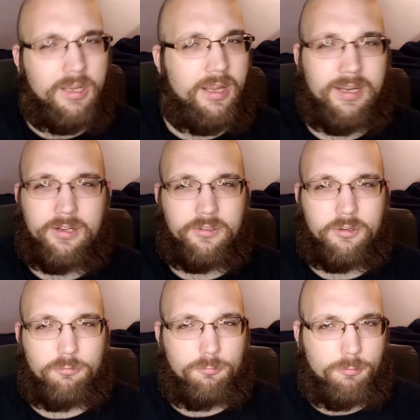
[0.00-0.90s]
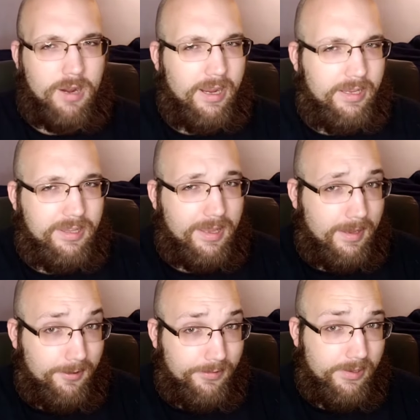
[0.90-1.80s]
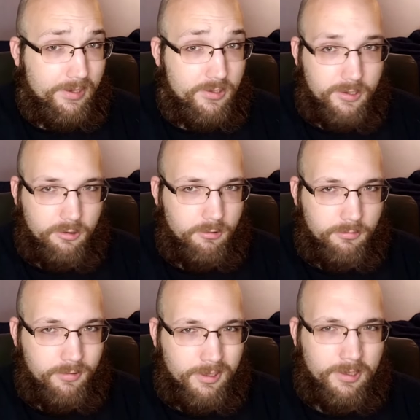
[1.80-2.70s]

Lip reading: and I don't know why the hell they do,